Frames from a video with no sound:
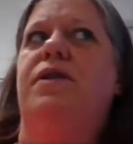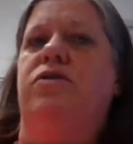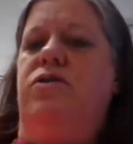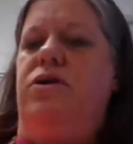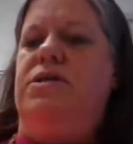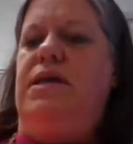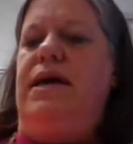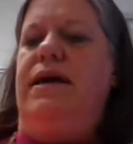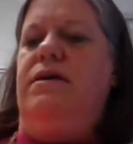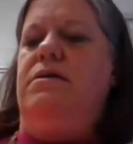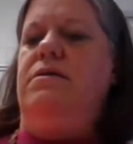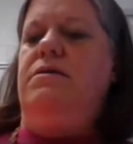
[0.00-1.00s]
the butler looks like
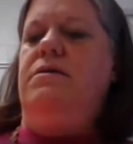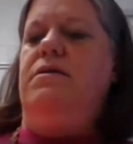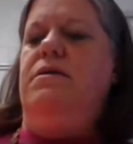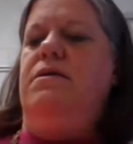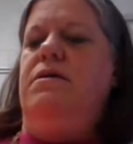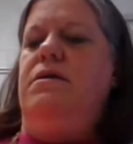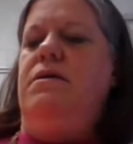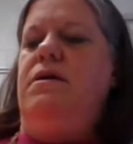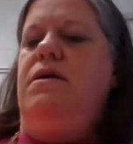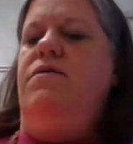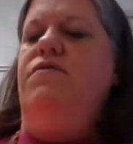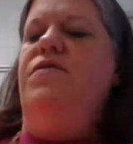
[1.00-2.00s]

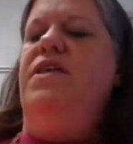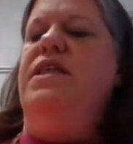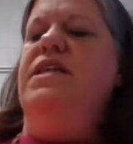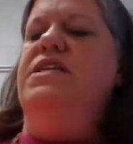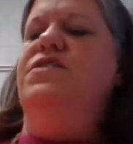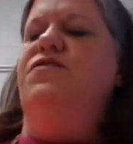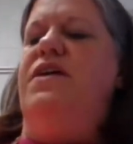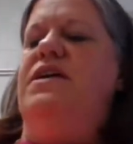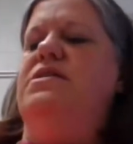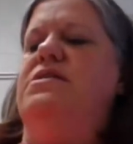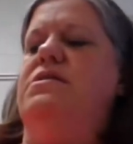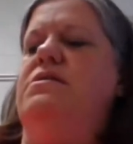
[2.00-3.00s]
villainous
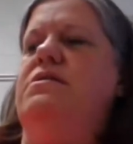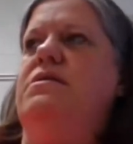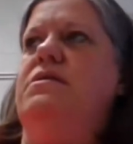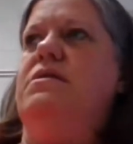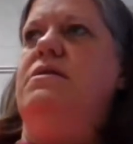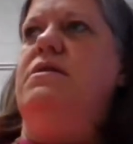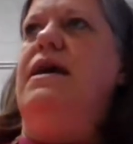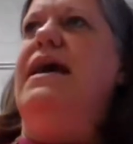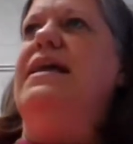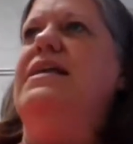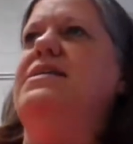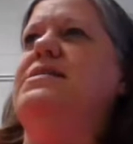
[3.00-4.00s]
face,
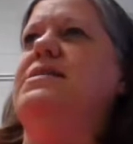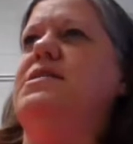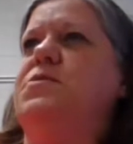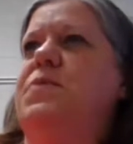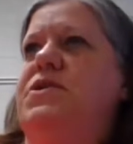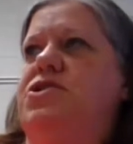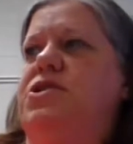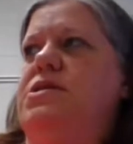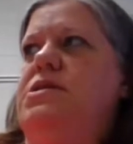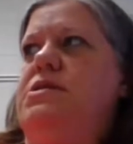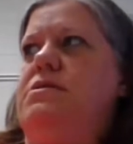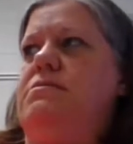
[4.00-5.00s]
and he's
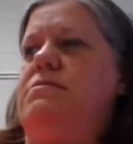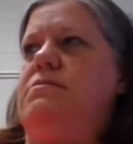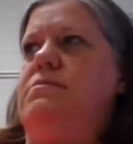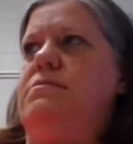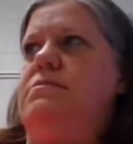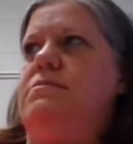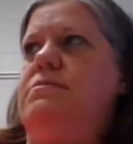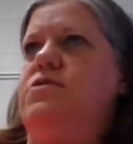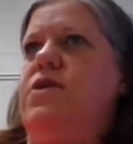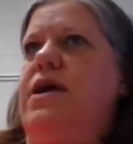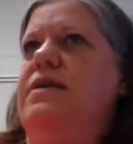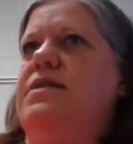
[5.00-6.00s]
suspicious.
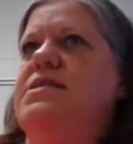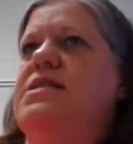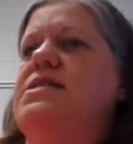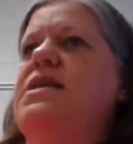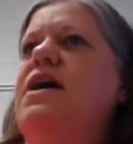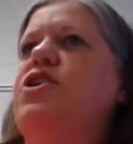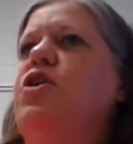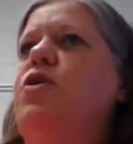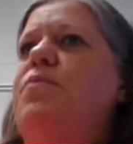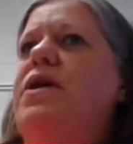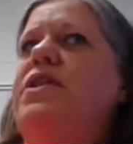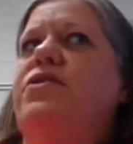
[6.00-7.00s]
Okay. This is not, you know,
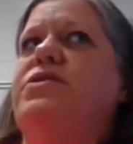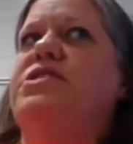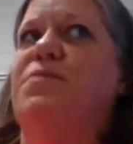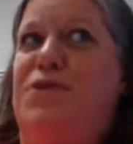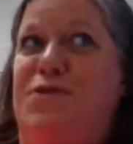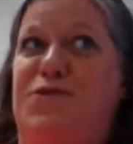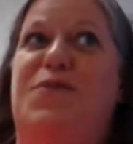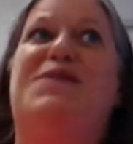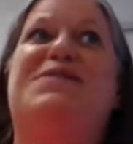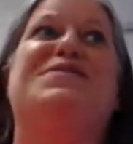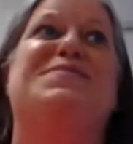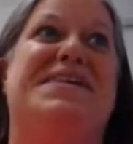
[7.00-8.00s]
a butler is someone who's
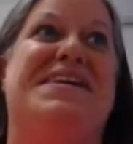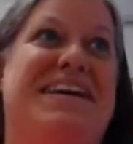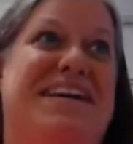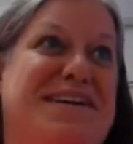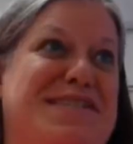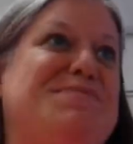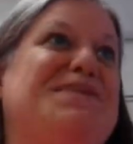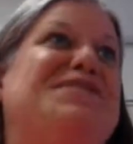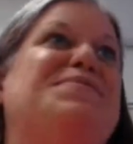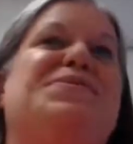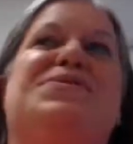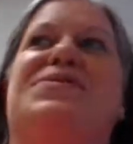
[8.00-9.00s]
welcoming and
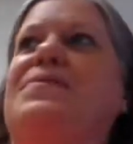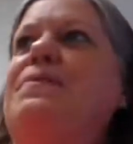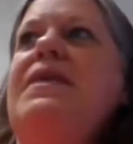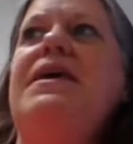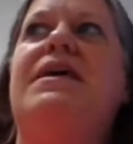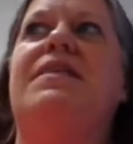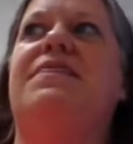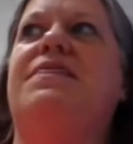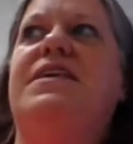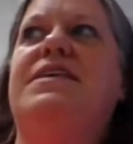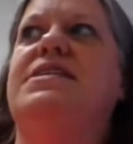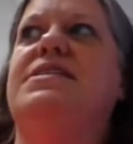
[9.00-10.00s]
hospitable.
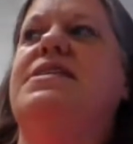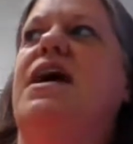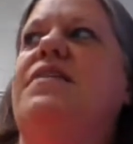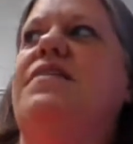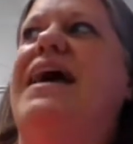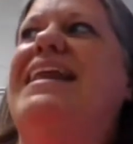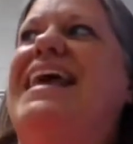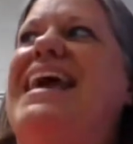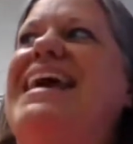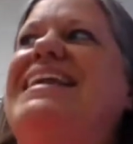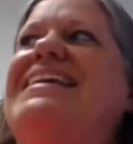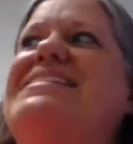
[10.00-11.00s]
This is not that.
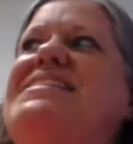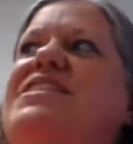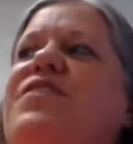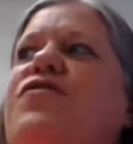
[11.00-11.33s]
And he's